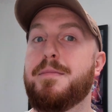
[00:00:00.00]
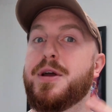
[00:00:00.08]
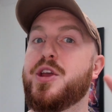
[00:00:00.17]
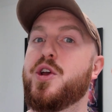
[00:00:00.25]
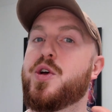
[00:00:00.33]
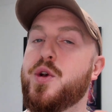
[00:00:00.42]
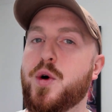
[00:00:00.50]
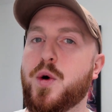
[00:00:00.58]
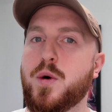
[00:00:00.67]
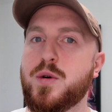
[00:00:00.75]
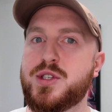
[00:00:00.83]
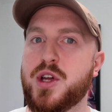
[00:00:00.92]
But you can
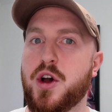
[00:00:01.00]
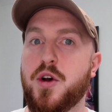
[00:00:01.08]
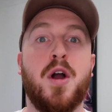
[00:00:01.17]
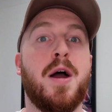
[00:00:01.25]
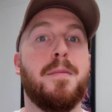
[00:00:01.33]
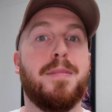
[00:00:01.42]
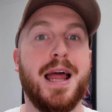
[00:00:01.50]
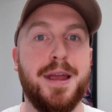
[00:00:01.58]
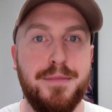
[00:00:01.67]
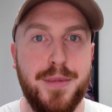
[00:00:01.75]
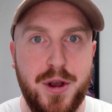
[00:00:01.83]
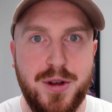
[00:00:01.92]
also play
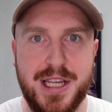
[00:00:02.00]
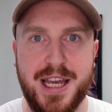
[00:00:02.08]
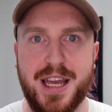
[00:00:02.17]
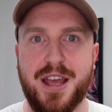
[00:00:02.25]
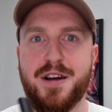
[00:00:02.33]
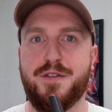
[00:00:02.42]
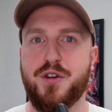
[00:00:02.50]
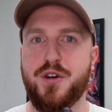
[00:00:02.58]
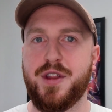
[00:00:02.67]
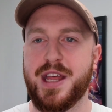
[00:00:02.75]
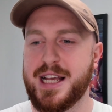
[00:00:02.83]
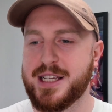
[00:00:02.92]
music
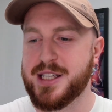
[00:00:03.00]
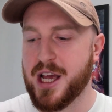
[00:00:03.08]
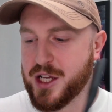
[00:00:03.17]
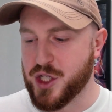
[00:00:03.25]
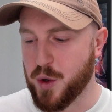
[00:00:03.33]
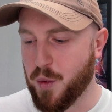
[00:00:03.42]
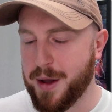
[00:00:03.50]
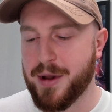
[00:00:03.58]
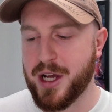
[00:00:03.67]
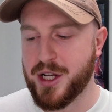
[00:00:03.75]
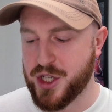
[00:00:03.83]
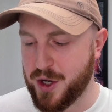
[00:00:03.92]
through these. So what I'm
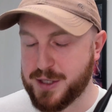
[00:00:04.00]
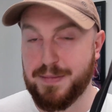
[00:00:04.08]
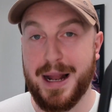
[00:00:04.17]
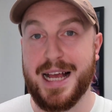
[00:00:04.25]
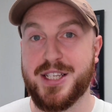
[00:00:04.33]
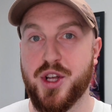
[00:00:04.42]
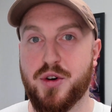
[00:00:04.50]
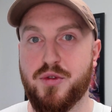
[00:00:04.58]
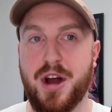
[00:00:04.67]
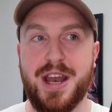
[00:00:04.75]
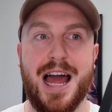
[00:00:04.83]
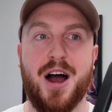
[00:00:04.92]
going to do is play a song
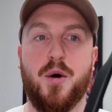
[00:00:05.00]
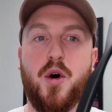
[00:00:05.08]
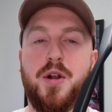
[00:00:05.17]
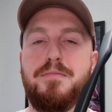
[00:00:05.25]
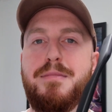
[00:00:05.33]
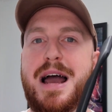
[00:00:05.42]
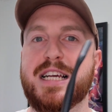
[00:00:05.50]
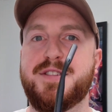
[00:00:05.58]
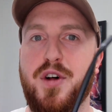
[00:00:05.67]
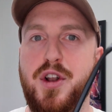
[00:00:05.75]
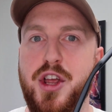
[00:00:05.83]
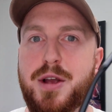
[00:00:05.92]
right now on max
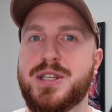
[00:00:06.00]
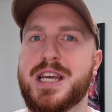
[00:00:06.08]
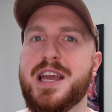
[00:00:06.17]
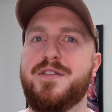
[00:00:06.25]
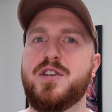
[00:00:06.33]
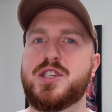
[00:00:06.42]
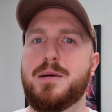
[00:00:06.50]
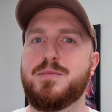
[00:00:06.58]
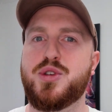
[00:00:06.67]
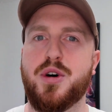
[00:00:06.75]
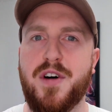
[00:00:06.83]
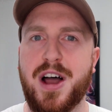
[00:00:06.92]
volume to give you some
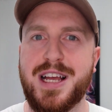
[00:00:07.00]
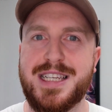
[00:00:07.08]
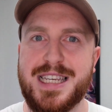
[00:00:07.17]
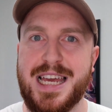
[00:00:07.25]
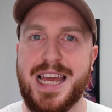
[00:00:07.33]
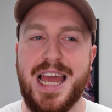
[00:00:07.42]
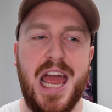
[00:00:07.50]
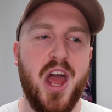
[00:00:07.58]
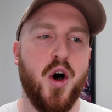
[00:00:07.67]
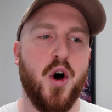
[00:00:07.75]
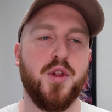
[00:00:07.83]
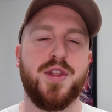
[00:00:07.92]
sort of idea
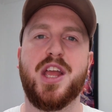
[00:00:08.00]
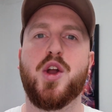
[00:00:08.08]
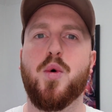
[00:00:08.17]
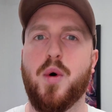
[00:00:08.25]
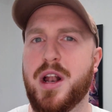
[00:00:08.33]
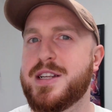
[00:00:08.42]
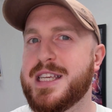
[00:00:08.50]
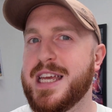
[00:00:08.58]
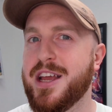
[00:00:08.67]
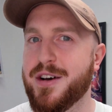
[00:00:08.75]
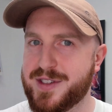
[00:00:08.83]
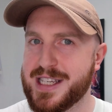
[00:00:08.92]
on the
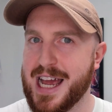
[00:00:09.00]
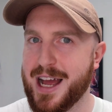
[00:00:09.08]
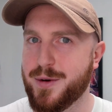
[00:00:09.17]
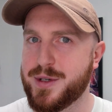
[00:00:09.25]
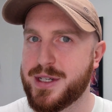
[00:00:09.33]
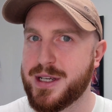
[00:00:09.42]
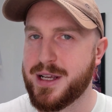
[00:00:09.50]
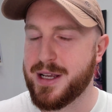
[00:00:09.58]
quality of sound.